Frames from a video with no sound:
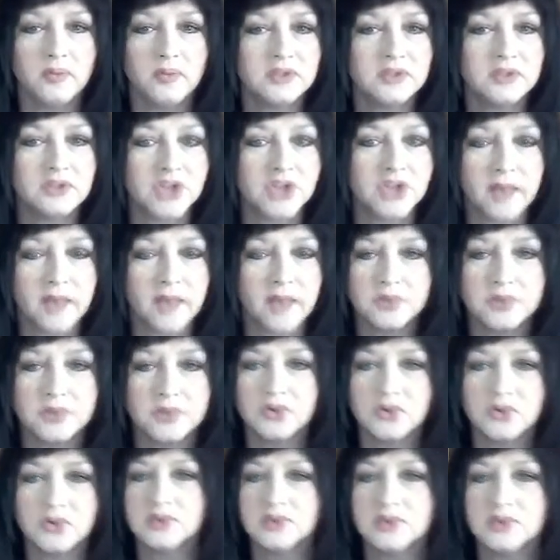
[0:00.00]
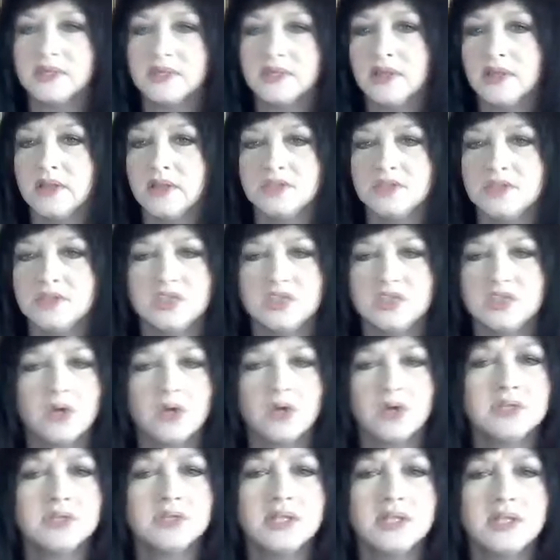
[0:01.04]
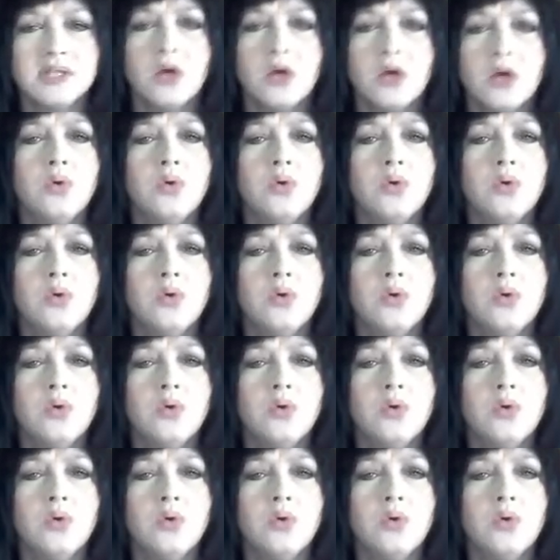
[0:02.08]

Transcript: chapters, and see the